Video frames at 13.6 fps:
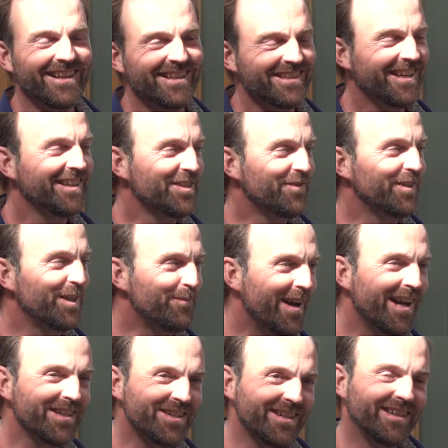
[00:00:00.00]
Sally's very
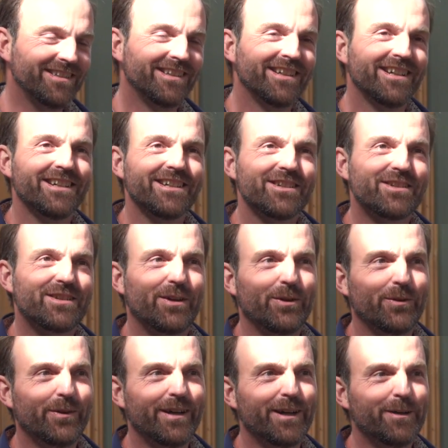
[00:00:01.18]
passionate. So